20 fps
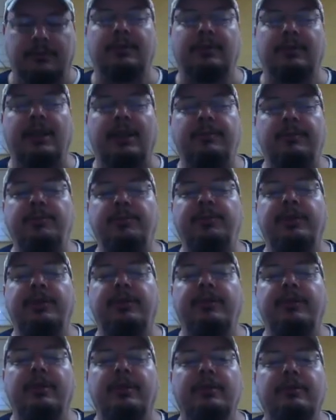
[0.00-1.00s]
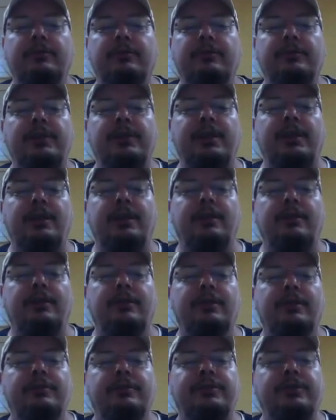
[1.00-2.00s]
let me put those in
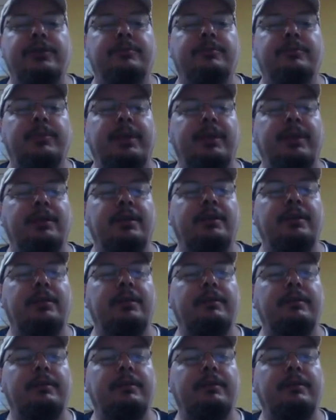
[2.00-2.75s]
user bin.